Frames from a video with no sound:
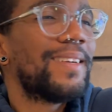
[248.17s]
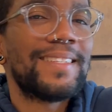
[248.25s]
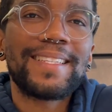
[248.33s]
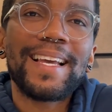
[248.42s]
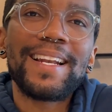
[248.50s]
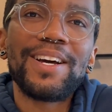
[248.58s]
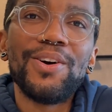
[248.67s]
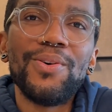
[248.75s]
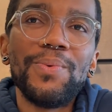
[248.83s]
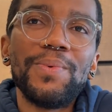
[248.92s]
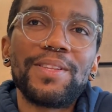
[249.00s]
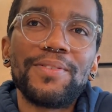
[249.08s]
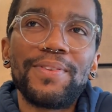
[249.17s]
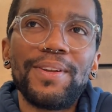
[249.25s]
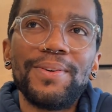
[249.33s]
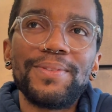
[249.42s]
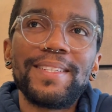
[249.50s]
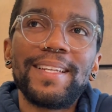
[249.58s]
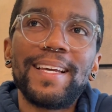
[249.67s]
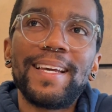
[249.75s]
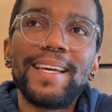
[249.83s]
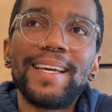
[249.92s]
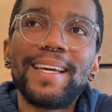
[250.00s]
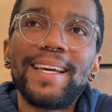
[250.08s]
just kind of going with the flow
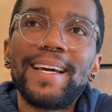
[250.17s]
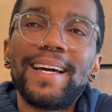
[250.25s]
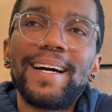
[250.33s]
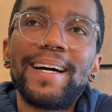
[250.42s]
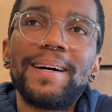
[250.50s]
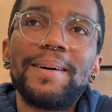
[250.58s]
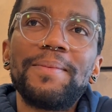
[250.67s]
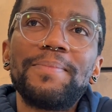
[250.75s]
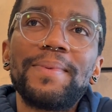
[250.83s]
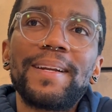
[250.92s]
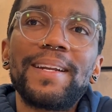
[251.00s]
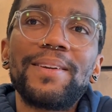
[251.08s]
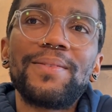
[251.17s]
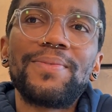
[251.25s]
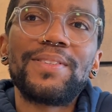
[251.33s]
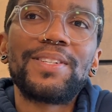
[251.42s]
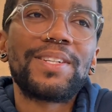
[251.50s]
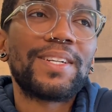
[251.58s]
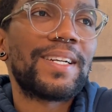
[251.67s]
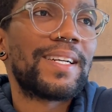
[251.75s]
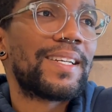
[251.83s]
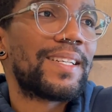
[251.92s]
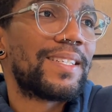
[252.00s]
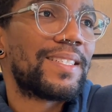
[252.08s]
today. But I know for sure
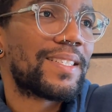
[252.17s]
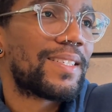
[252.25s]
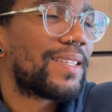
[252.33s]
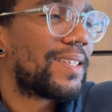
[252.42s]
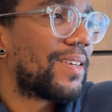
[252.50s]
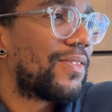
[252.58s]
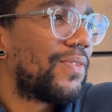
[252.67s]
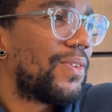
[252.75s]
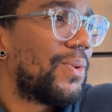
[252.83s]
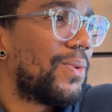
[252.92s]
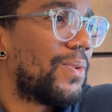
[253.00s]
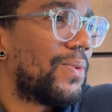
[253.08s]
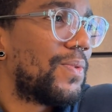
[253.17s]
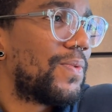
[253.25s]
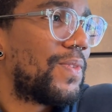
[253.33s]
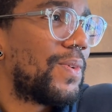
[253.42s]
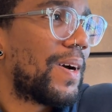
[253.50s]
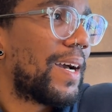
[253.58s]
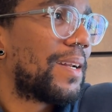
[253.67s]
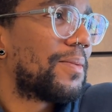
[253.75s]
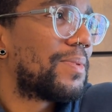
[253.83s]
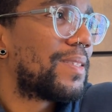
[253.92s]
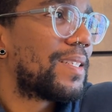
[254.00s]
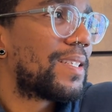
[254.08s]
there's a few
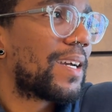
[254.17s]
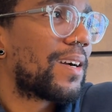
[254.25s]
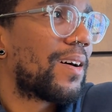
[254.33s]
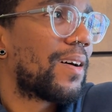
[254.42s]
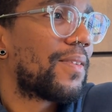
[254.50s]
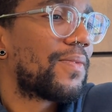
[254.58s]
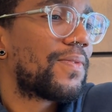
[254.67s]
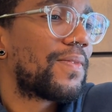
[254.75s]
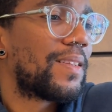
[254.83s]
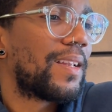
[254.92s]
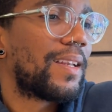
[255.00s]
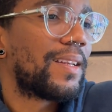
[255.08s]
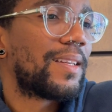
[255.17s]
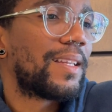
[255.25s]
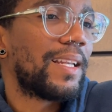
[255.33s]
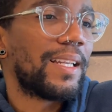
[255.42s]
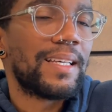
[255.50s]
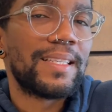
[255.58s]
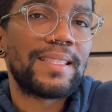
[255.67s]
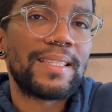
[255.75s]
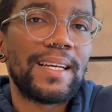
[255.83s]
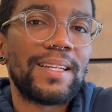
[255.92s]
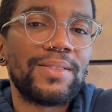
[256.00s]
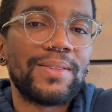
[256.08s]
items to check off the list.
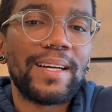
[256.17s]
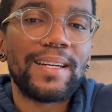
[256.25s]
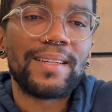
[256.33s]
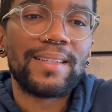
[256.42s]
I do gotta